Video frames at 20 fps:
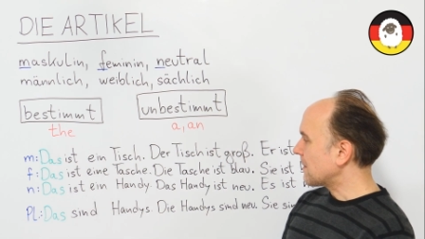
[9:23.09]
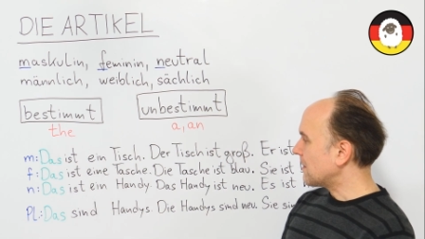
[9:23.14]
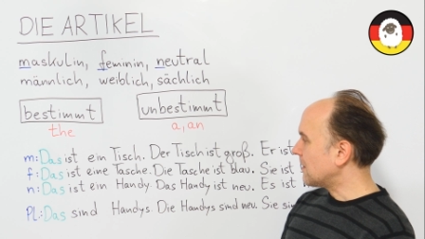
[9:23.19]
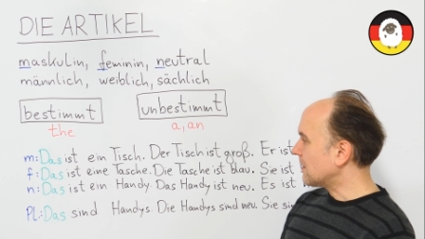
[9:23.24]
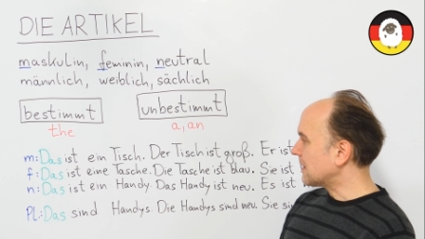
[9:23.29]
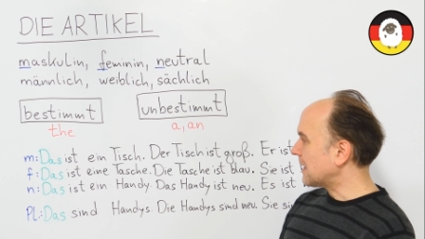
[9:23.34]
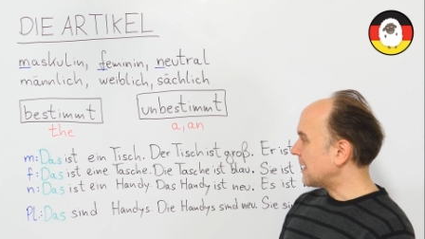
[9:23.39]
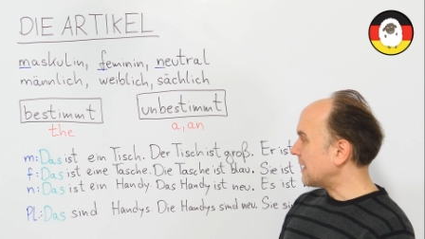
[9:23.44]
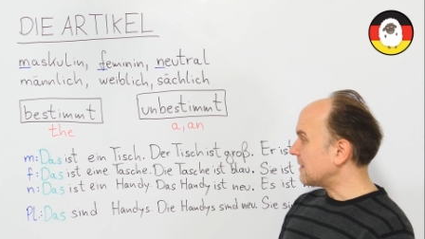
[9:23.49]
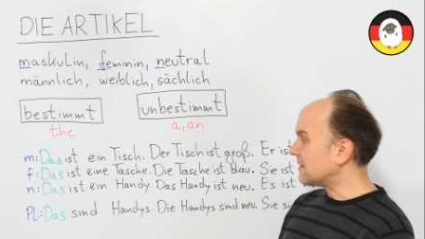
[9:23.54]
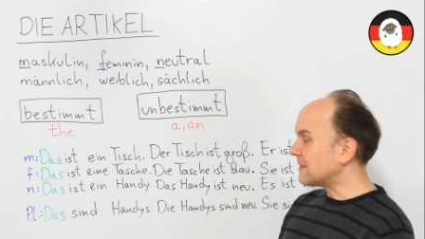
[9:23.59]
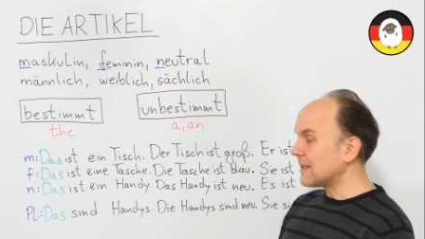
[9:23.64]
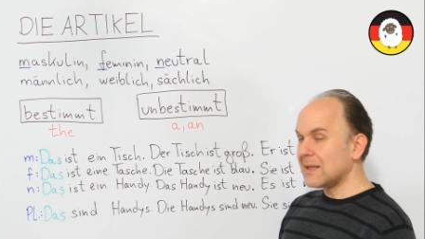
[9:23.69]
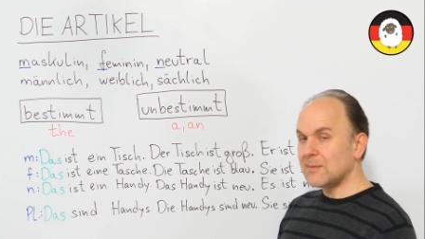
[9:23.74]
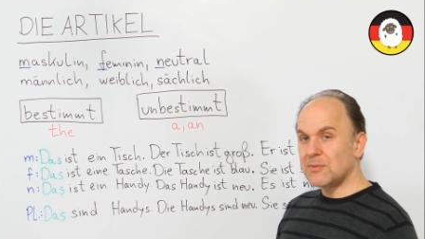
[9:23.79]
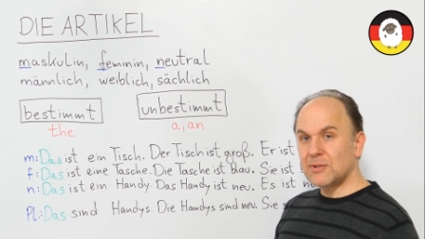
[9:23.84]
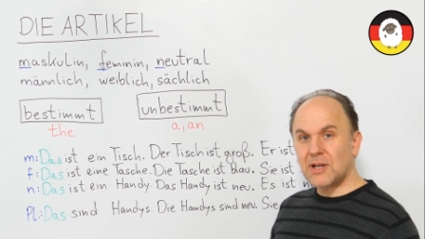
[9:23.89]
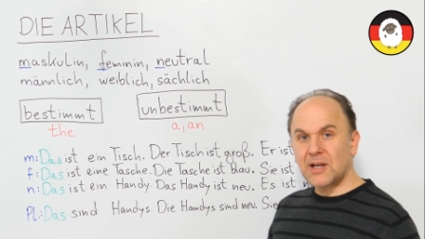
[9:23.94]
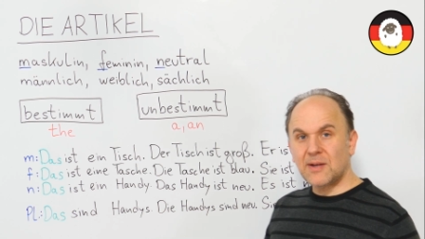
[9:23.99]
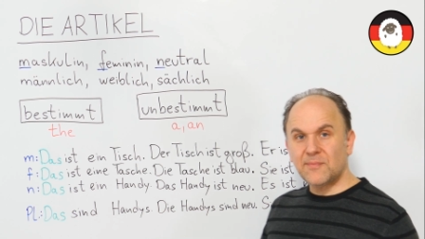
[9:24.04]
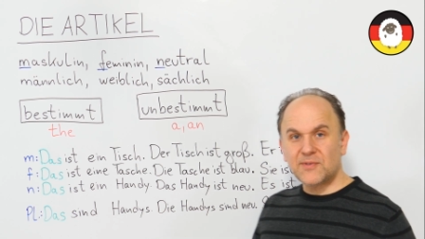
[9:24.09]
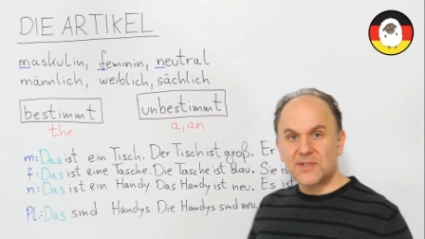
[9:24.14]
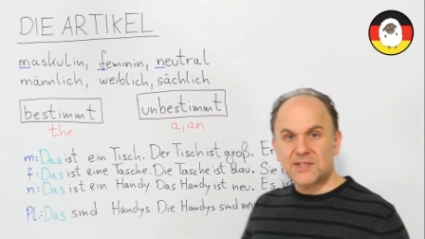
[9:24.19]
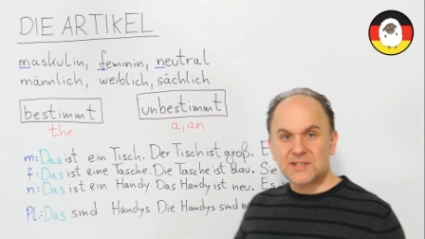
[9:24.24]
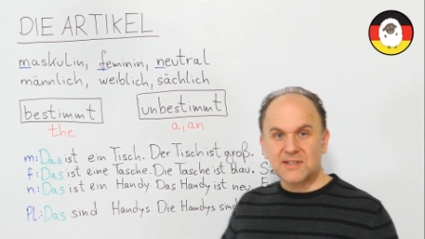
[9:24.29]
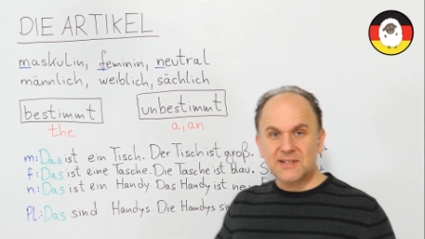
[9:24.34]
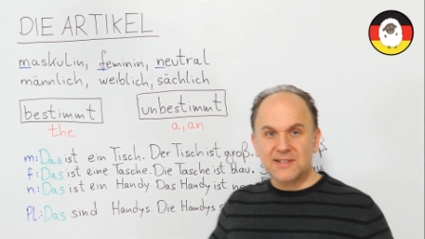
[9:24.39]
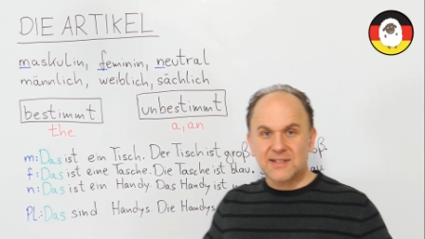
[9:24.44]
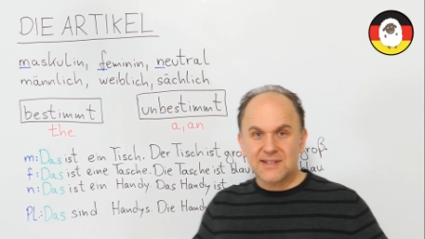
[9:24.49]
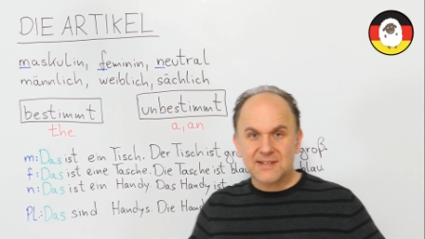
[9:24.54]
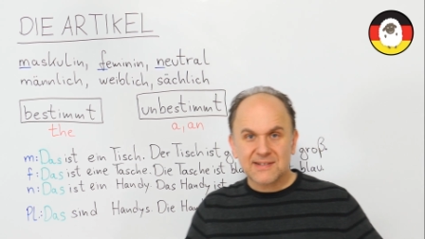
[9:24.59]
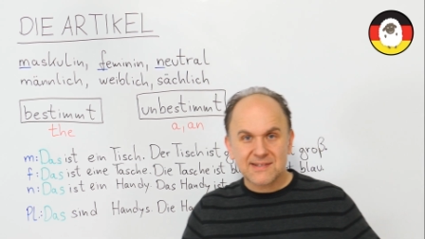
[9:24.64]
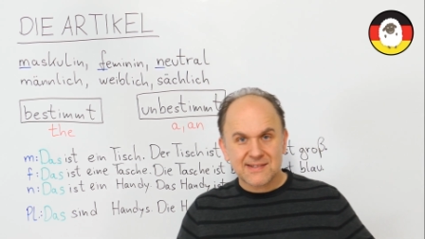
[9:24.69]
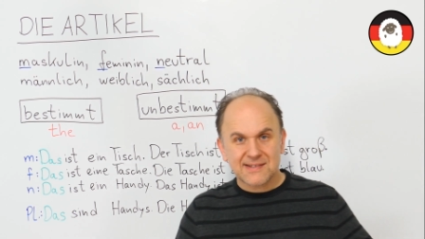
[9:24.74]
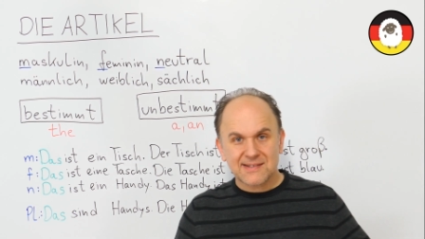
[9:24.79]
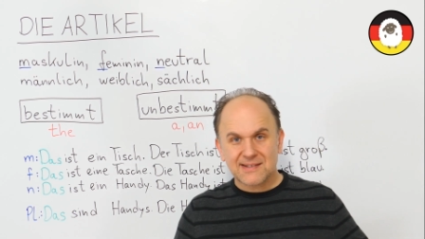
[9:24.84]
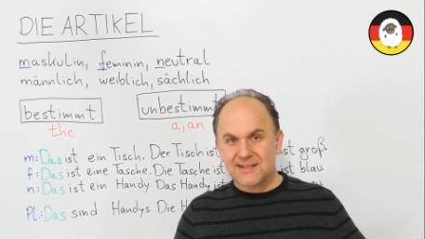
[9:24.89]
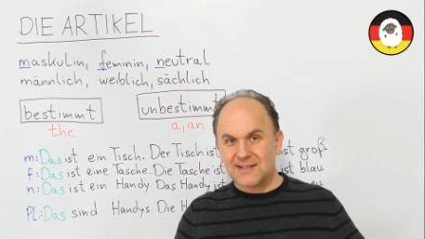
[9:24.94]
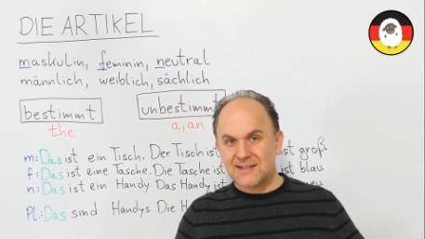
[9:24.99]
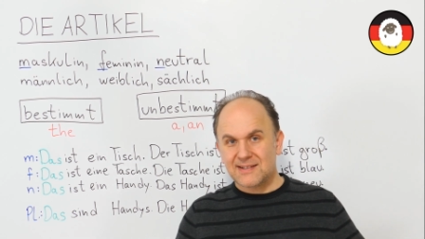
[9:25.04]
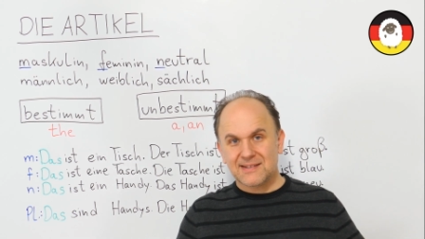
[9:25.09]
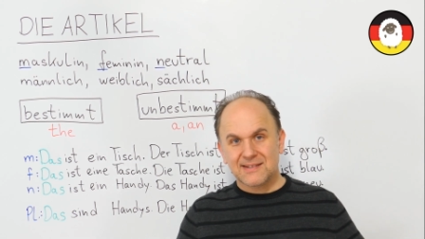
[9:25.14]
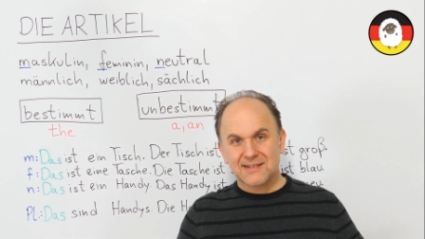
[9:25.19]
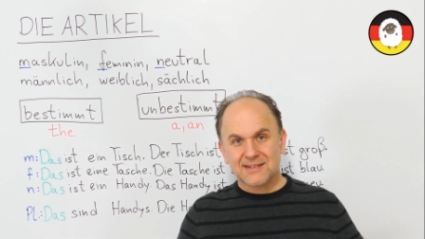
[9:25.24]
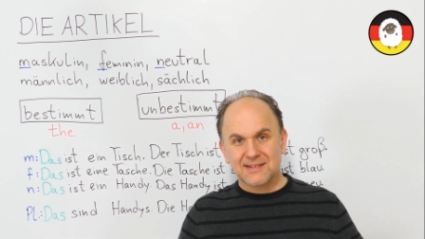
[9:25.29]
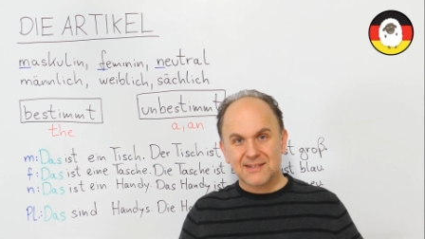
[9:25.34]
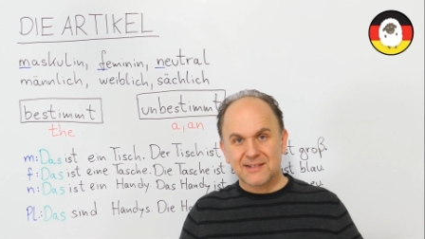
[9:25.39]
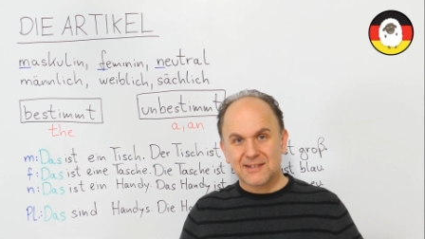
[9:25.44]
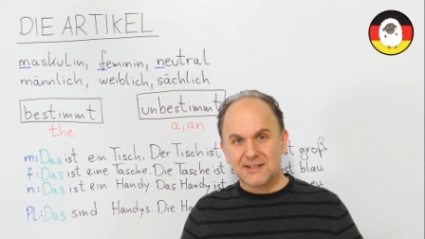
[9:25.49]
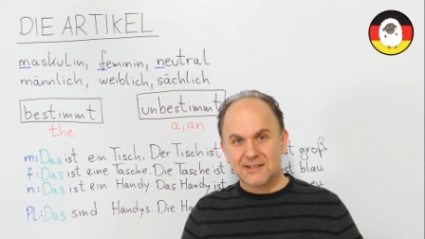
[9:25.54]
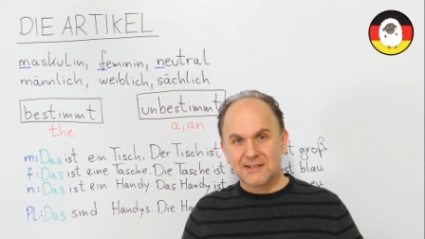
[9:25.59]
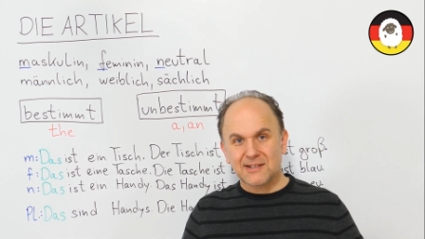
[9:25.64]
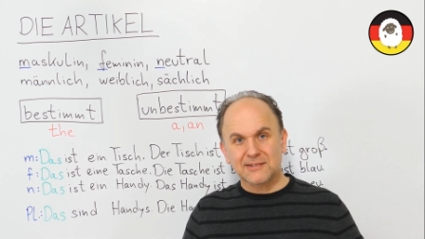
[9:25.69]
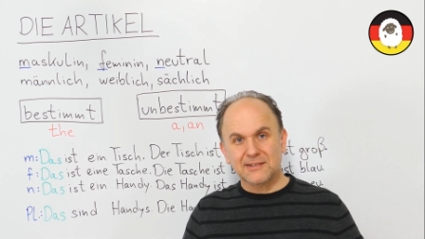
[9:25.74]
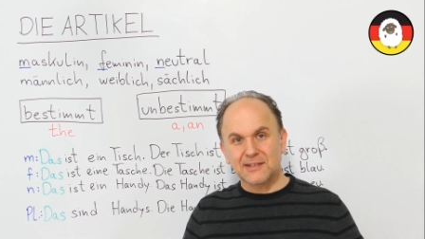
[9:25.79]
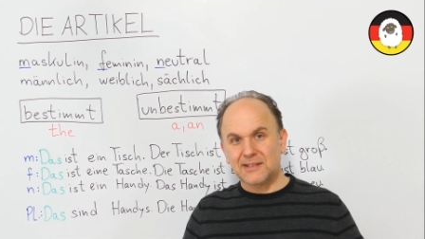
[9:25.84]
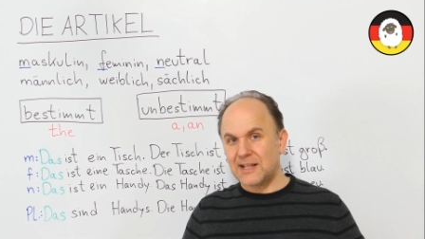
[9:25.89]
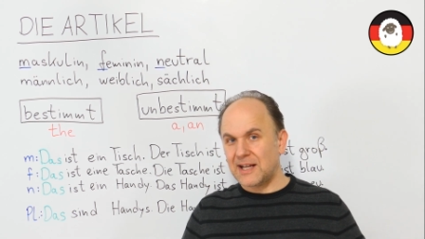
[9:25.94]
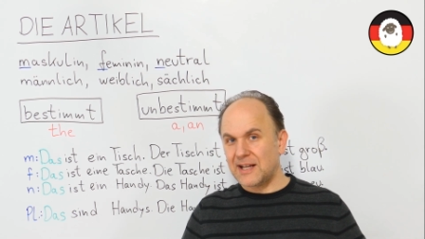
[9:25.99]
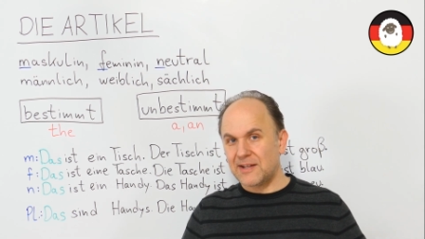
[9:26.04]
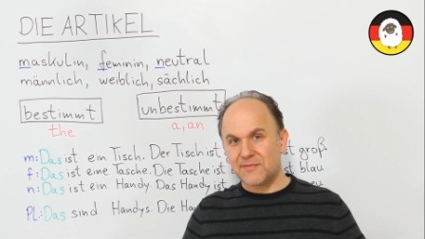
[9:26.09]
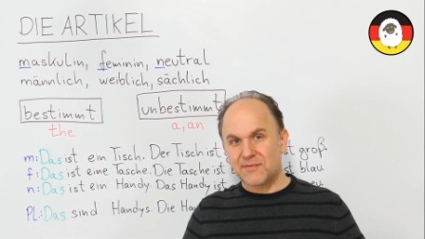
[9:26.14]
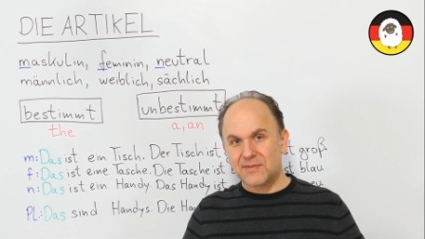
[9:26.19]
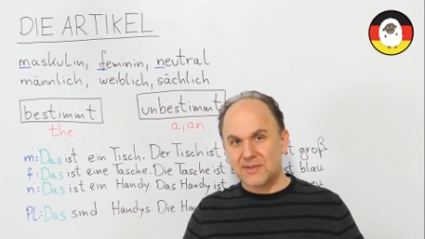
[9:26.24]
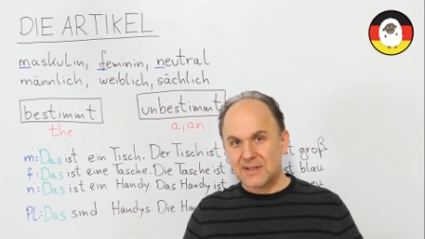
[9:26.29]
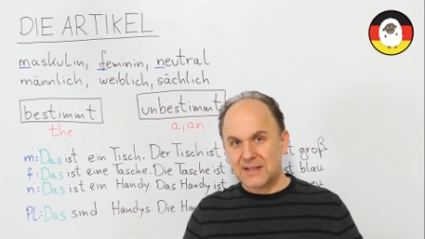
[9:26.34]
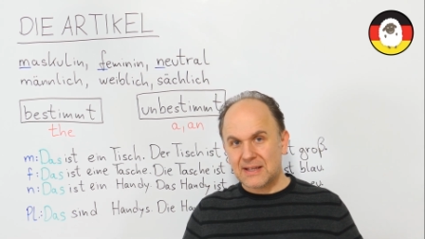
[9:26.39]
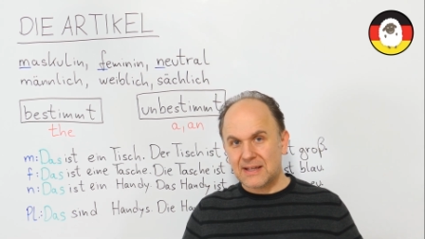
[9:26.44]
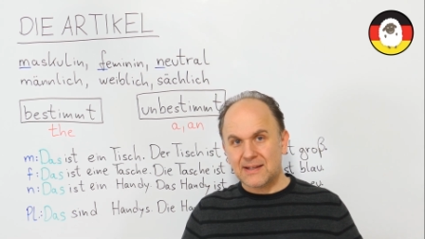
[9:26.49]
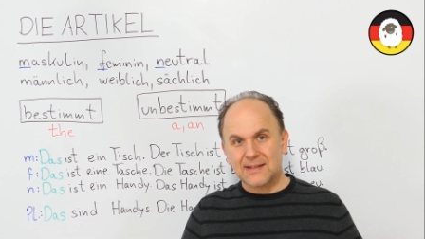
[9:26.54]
Okay, a table obviously is not alive.